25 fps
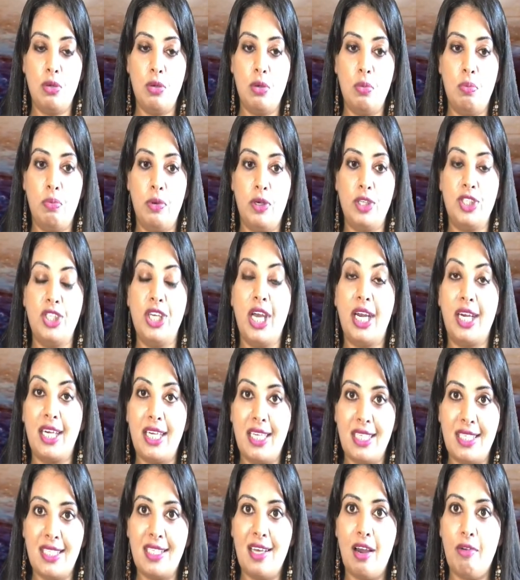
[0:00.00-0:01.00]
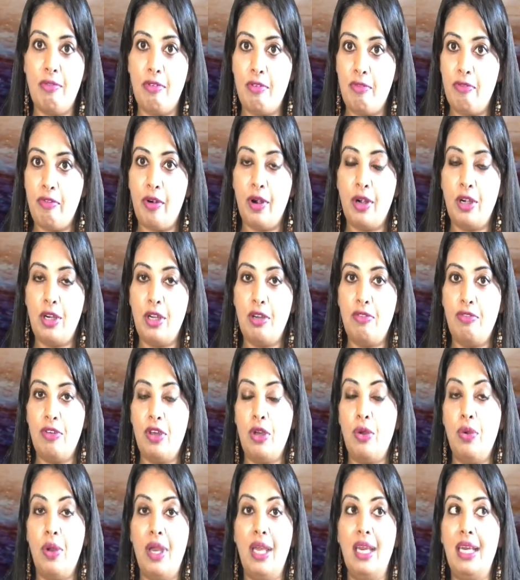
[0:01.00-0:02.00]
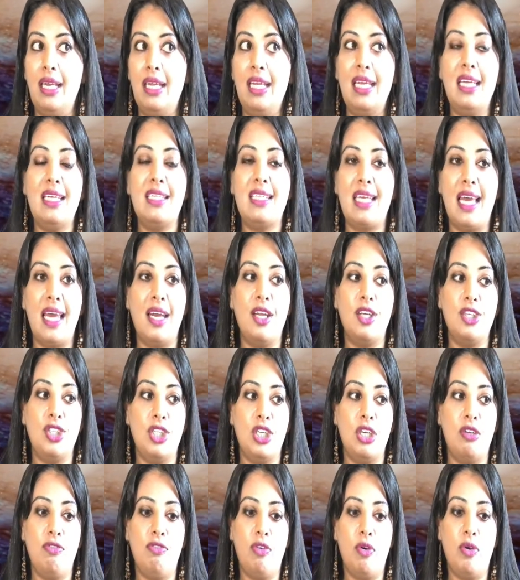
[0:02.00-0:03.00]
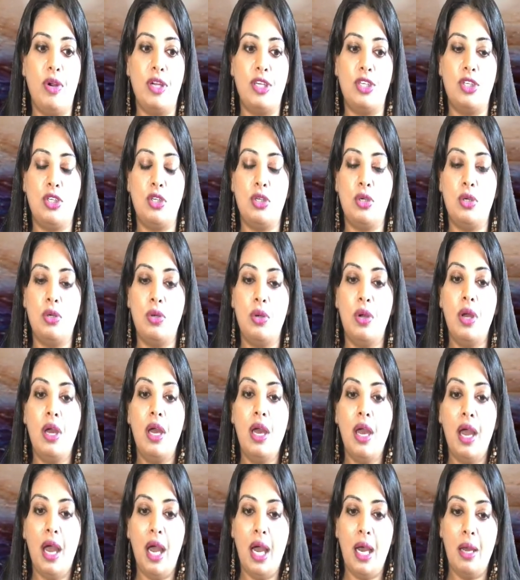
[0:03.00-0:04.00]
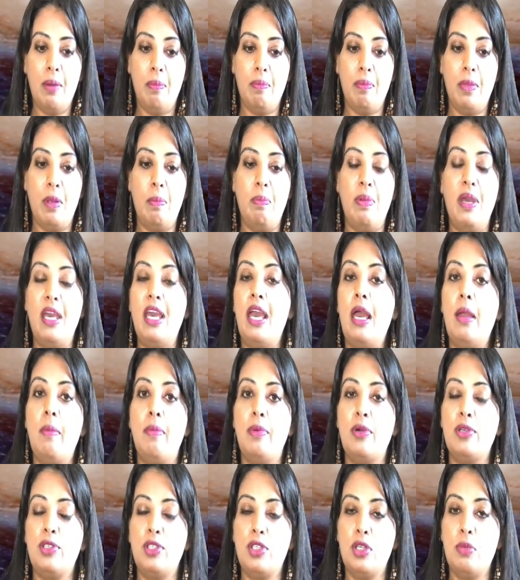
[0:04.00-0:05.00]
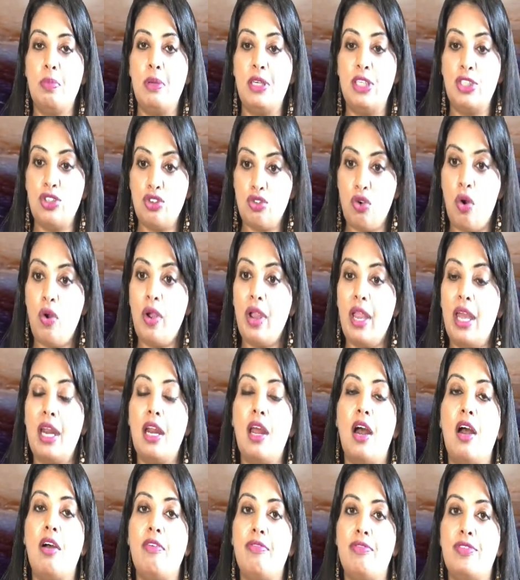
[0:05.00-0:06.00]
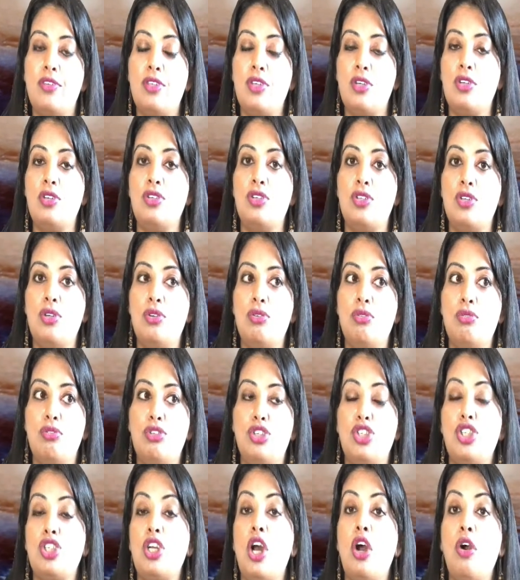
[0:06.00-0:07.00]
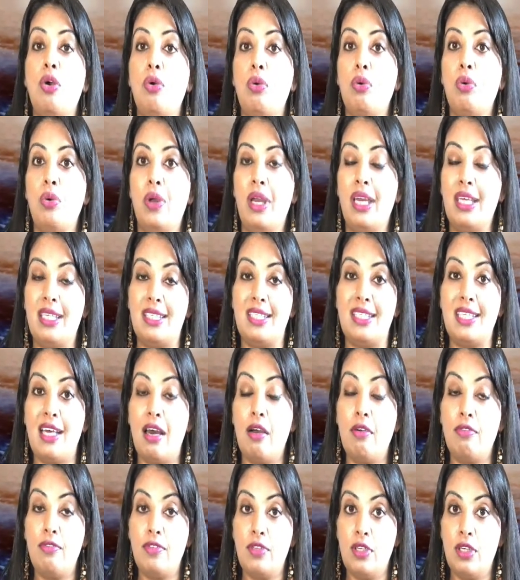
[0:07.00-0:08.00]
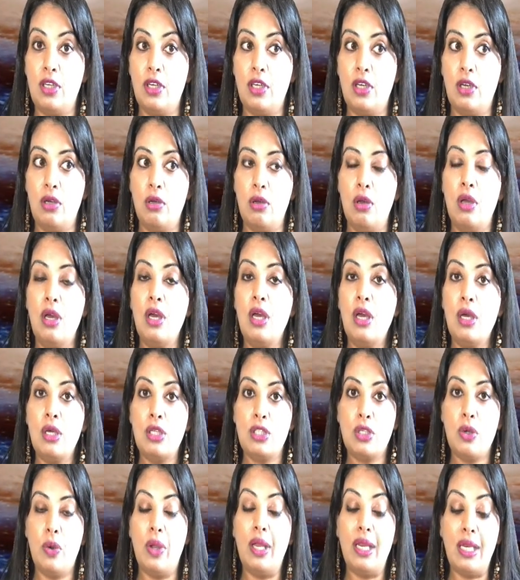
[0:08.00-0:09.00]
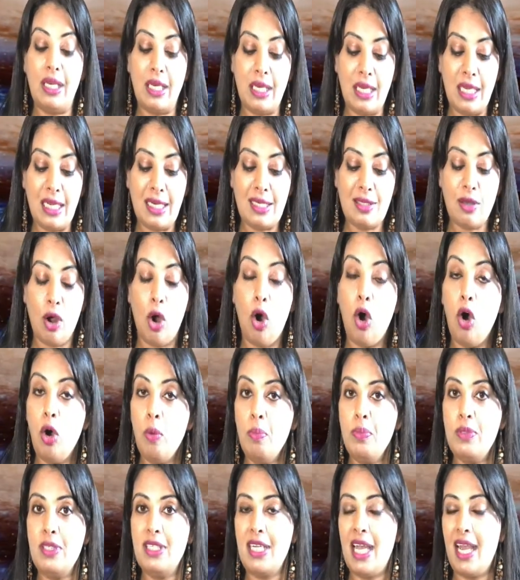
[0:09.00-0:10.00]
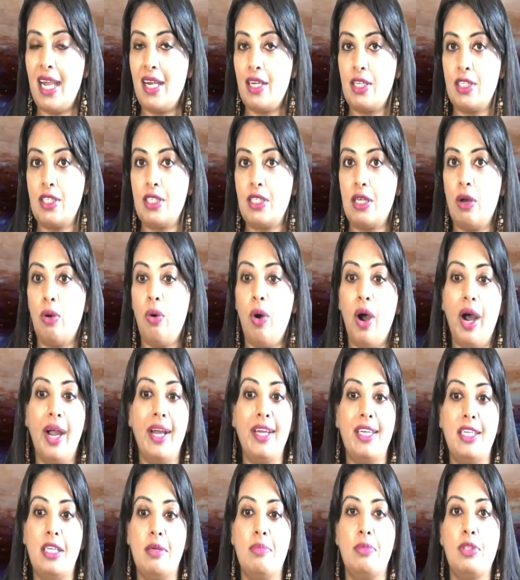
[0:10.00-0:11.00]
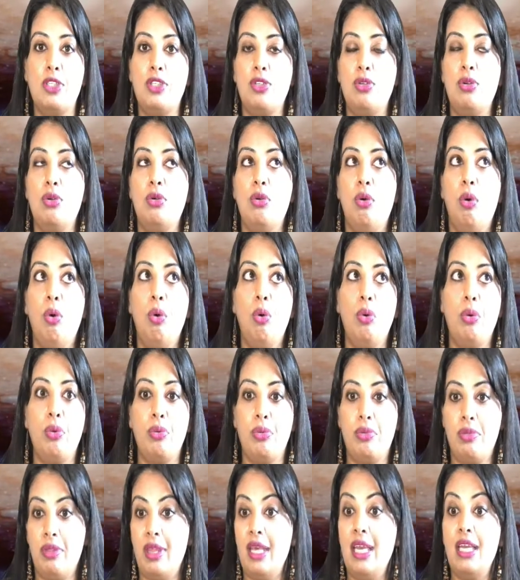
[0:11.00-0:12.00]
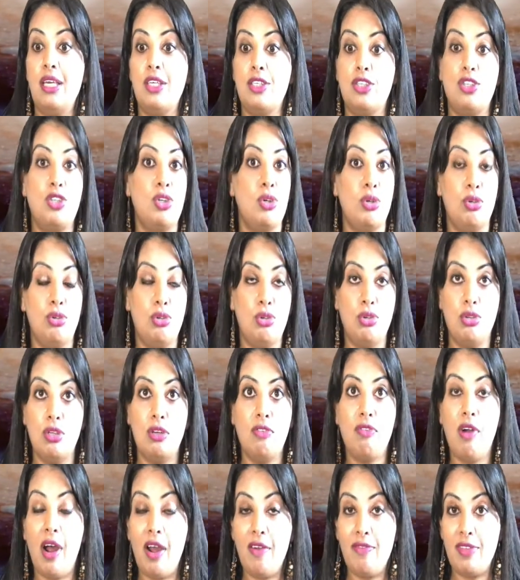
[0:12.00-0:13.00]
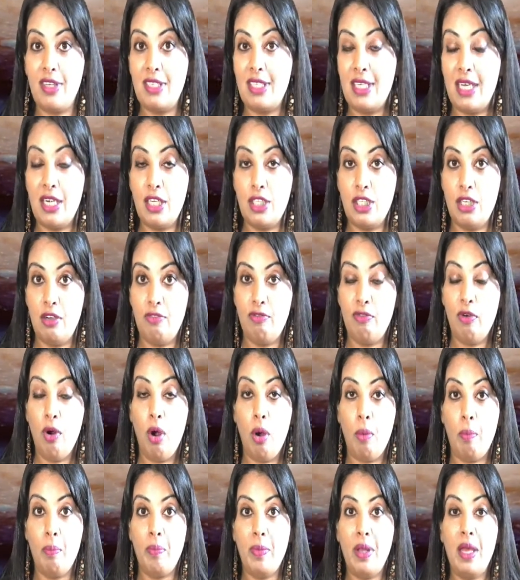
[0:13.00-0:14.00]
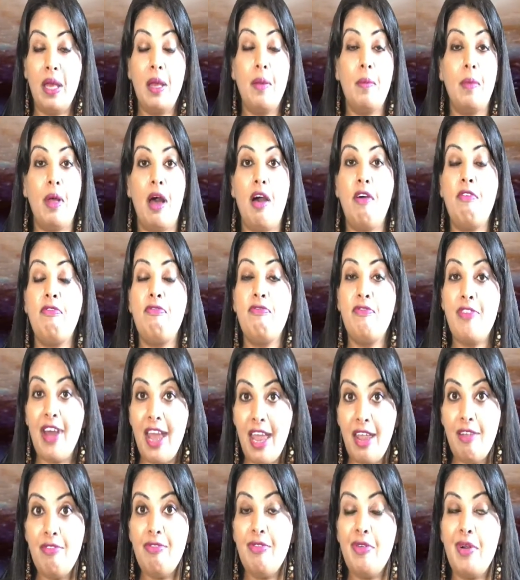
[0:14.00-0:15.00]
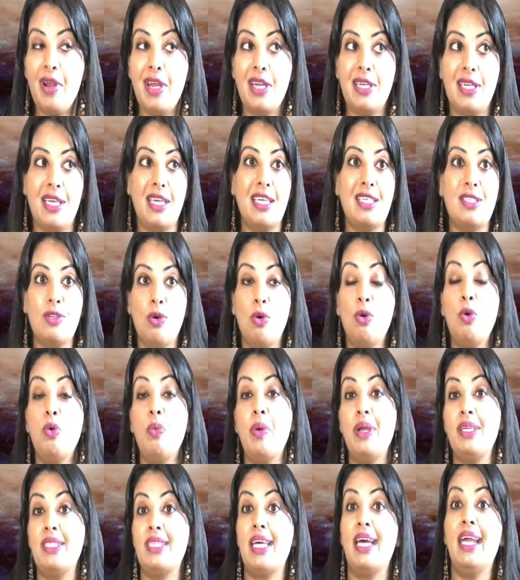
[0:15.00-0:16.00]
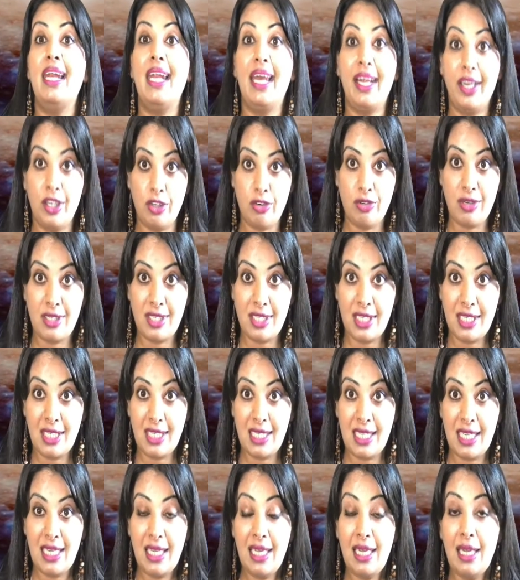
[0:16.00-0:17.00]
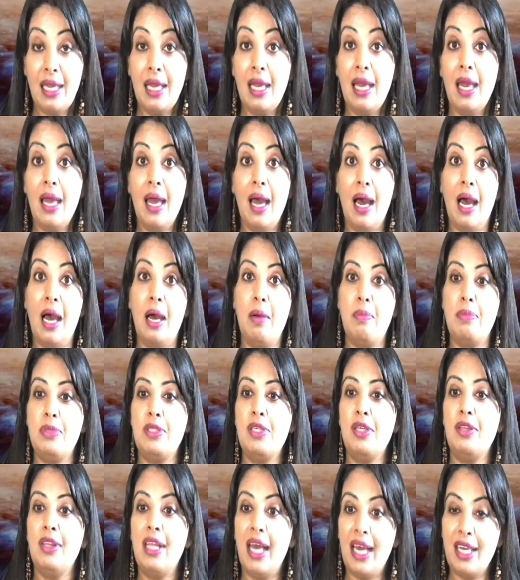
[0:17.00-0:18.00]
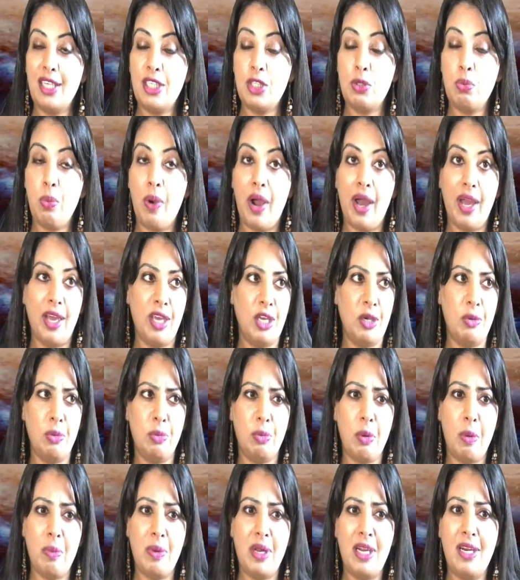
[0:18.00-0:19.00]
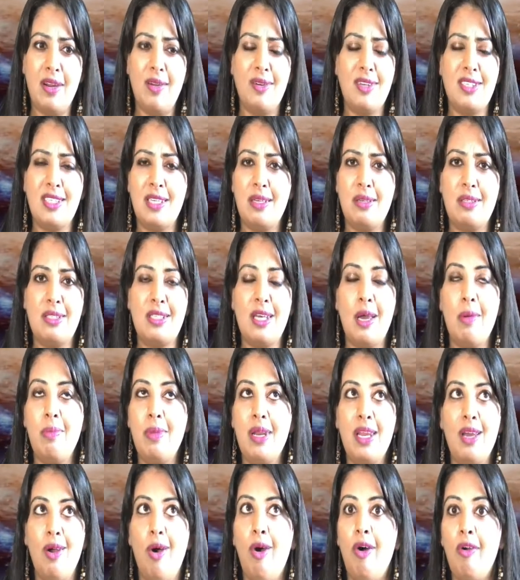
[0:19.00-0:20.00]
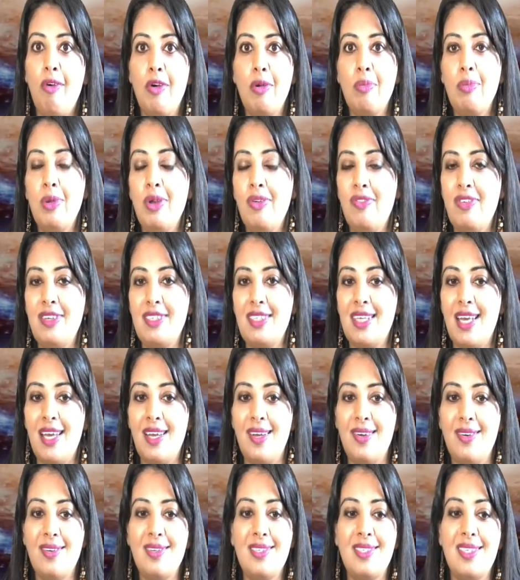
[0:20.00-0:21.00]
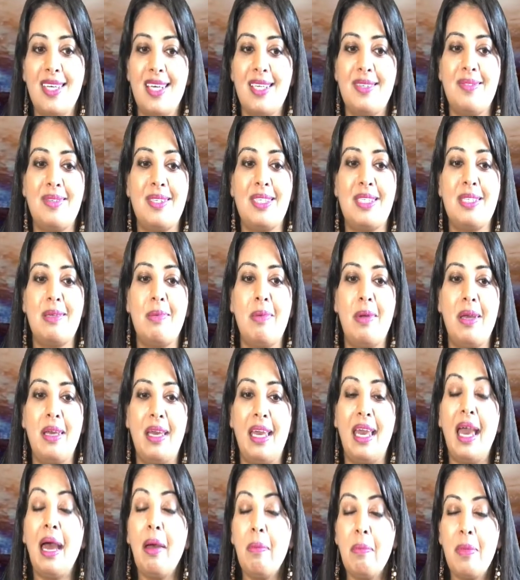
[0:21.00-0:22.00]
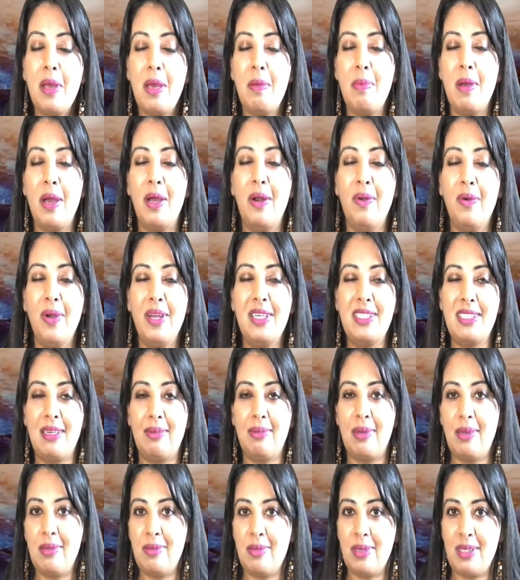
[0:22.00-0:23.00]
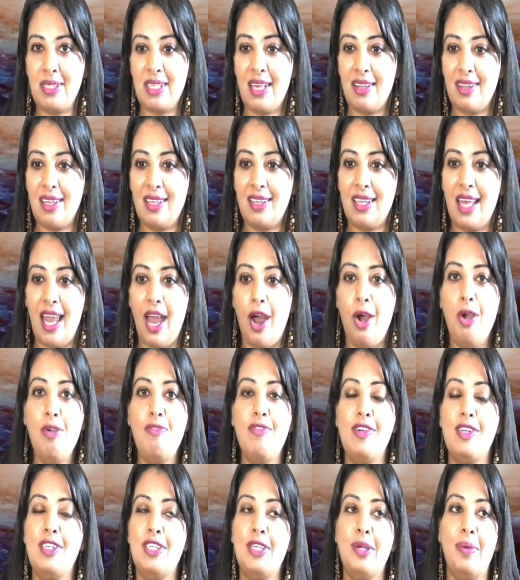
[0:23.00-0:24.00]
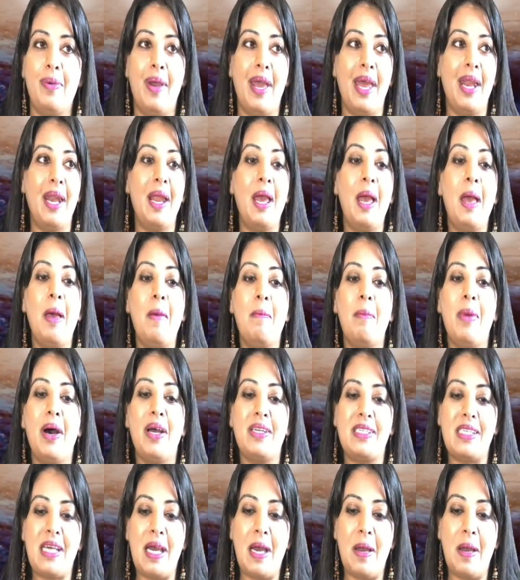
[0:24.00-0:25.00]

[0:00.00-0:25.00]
project itself in front of you. It needs energy for it to be able to be strong enough to show itself to you. So it needs objects or items or things to derive this energy from. A favorite is always electricity. So that's why you would probably notice in so many horror movies they use this, it can be a bit annoying sometimes because I think they overdo it, but